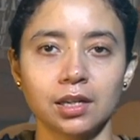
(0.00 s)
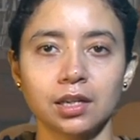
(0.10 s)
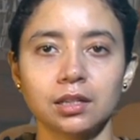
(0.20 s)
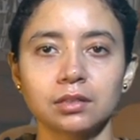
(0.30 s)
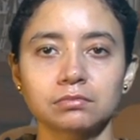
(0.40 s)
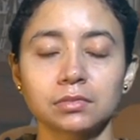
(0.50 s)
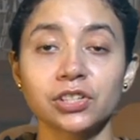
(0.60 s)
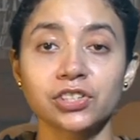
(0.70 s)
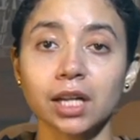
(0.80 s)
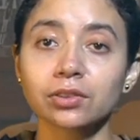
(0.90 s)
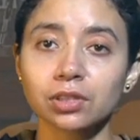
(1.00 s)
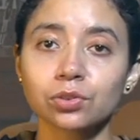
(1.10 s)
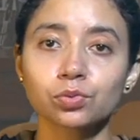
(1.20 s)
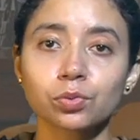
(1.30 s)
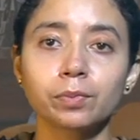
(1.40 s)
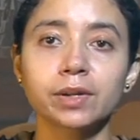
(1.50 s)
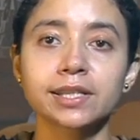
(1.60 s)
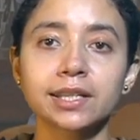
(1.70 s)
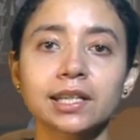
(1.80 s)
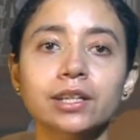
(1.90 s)
uh, a jatra troupe
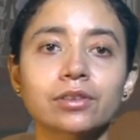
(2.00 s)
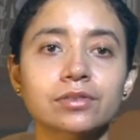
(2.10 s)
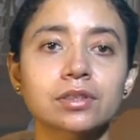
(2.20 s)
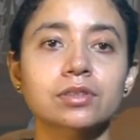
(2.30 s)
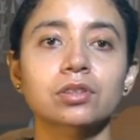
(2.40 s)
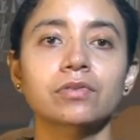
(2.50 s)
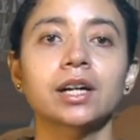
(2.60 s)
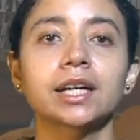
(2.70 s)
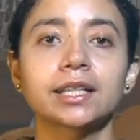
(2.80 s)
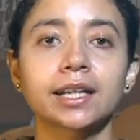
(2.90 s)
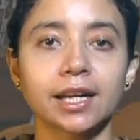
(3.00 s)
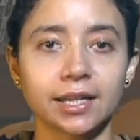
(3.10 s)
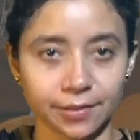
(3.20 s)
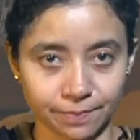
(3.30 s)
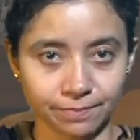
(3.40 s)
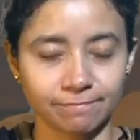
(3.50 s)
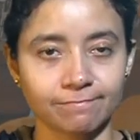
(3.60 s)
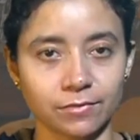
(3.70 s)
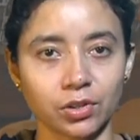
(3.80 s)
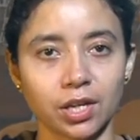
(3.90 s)
basically consists of an adhikari
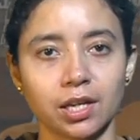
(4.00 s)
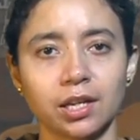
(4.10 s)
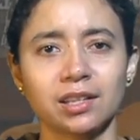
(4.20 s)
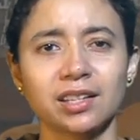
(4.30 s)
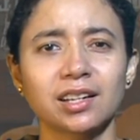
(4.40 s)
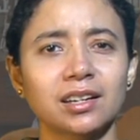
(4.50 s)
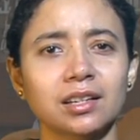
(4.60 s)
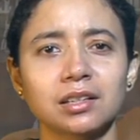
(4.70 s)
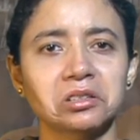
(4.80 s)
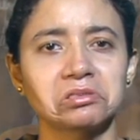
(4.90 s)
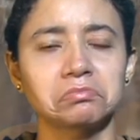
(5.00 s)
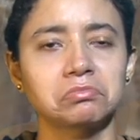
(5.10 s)
okay adhikari uh,